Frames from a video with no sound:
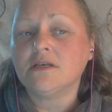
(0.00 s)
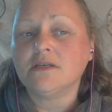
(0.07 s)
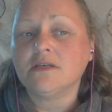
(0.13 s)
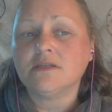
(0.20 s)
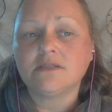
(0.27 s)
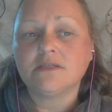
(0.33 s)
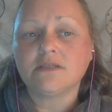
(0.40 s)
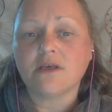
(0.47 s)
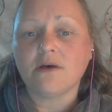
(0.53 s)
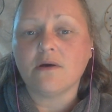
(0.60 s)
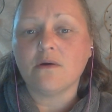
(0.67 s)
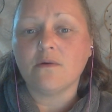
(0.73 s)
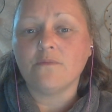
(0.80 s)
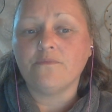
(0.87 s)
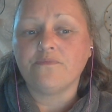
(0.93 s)

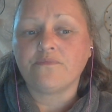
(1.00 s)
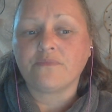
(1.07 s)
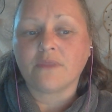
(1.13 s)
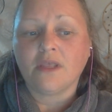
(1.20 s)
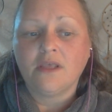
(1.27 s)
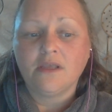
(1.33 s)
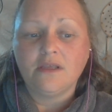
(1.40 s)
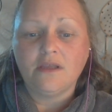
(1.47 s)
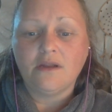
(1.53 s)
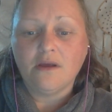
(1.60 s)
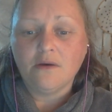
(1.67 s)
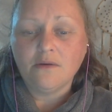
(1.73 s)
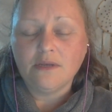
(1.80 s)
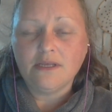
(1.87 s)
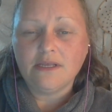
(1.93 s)
So,
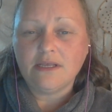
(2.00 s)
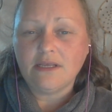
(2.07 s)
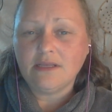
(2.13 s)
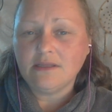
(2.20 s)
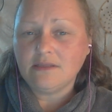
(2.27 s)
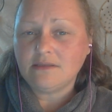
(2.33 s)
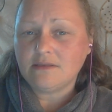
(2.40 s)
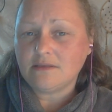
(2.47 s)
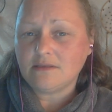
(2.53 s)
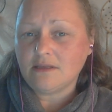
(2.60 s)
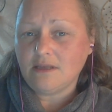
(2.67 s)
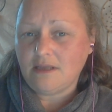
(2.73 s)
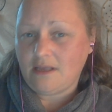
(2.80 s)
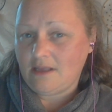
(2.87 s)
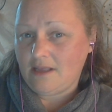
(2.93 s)

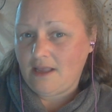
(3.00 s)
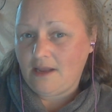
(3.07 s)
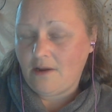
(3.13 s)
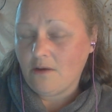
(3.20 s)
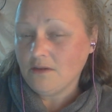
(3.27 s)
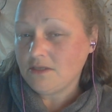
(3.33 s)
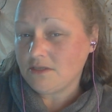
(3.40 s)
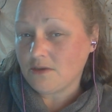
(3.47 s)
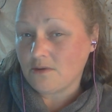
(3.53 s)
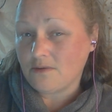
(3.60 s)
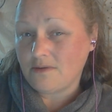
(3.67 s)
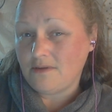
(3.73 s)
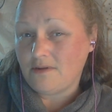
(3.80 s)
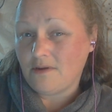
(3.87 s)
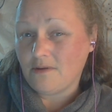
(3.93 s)
and also,
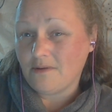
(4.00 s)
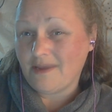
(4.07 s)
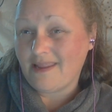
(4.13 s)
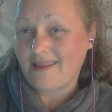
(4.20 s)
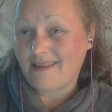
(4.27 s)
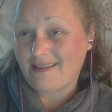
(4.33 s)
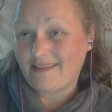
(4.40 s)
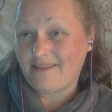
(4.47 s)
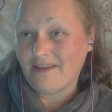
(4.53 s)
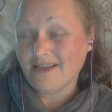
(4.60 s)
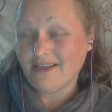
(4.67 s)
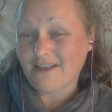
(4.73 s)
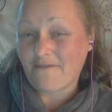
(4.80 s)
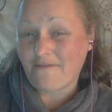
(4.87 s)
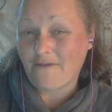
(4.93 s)
it
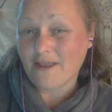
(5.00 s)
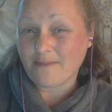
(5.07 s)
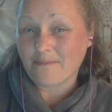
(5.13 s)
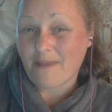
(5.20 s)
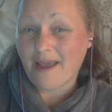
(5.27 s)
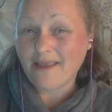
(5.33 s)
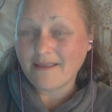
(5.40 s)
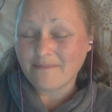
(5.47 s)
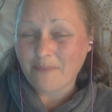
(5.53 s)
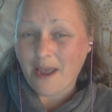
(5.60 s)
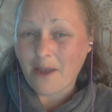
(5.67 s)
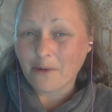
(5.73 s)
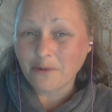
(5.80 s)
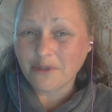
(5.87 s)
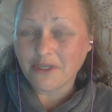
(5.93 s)
does affect
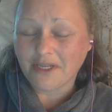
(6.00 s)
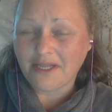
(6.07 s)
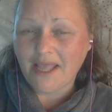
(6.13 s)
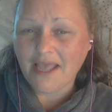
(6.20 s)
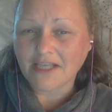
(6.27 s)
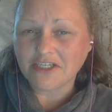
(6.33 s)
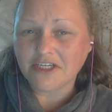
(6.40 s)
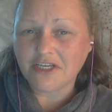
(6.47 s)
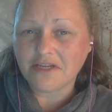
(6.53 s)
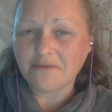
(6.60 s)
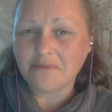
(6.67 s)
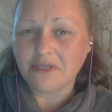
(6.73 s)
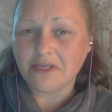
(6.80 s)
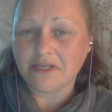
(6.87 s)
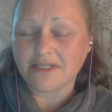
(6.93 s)
my own connection,
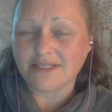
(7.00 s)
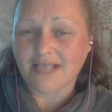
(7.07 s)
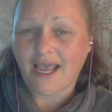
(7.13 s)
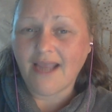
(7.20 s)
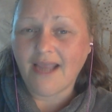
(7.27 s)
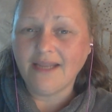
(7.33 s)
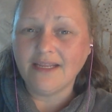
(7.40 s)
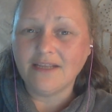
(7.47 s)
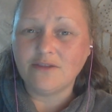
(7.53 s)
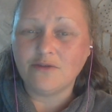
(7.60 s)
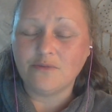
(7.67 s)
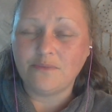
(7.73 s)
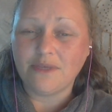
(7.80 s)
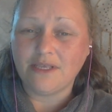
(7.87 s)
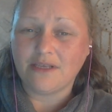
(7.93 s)
because I need to
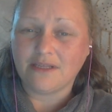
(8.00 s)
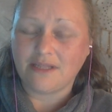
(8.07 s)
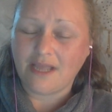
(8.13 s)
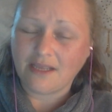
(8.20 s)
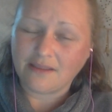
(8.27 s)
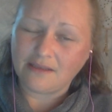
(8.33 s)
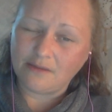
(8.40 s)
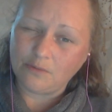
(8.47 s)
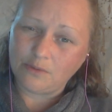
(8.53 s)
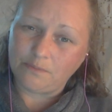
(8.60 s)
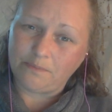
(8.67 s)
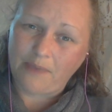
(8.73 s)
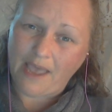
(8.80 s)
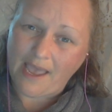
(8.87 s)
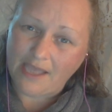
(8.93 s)
be connected with
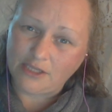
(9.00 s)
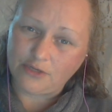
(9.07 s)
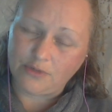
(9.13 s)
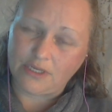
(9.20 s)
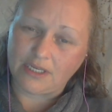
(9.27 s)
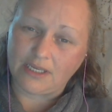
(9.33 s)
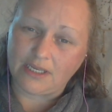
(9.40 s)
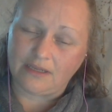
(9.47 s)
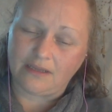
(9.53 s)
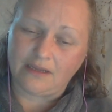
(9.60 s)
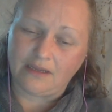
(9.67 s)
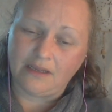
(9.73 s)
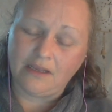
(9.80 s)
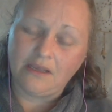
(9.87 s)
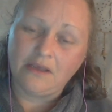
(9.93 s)
Patrick. And
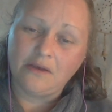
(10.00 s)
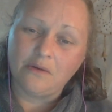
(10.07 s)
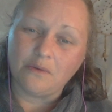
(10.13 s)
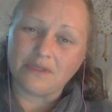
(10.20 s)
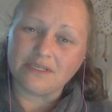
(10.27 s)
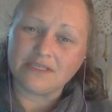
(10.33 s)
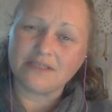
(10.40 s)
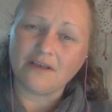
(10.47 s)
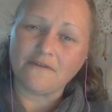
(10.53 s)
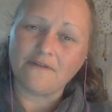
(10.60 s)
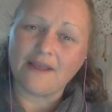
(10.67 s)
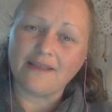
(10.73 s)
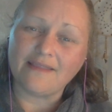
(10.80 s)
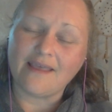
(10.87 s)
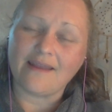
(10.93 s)
when stuff
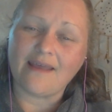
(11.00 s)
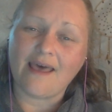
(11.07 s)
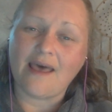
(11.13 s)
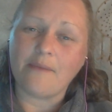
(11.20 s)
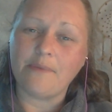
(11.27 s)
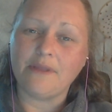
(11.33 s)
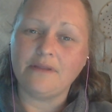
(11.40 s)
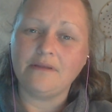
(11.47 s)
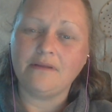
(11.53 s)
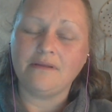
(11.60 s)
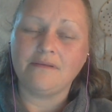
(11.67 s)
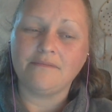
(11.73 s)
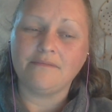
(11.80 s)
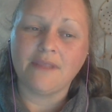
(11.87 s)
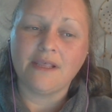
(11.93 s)
like that happen,
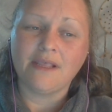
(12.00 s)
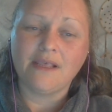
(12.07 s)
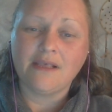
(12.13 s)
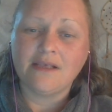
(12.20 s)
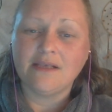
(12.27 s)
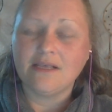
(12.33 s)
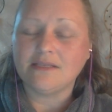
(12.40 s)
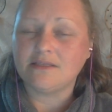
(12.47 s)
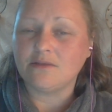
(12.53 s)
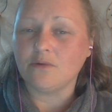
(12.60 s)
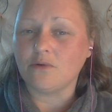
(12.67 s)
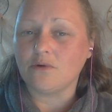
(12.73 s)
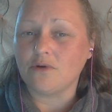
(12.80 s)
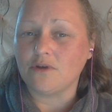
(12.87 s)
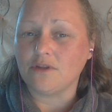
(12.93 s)
it's no
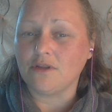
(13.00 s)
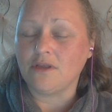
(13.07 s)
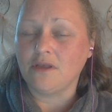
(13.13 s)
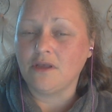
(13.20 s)
good.